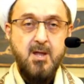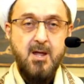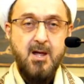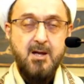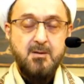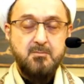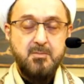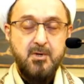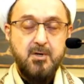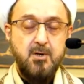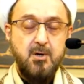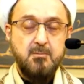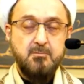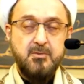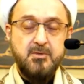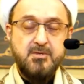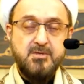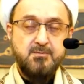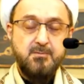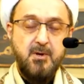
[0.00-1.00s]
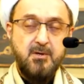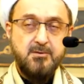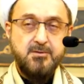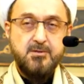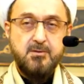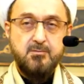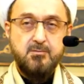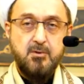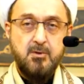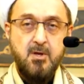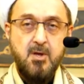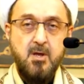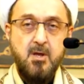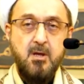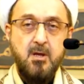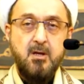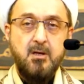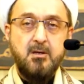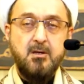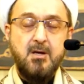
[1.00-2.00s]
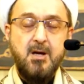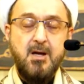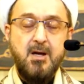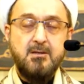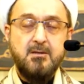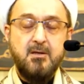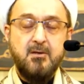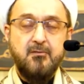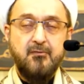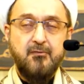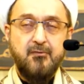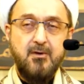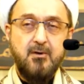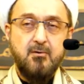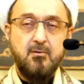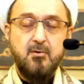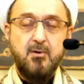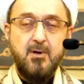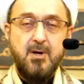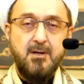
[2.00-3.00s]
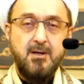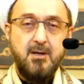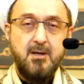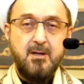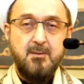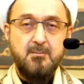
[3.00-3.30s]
and become responsible in guiding Pharaoh and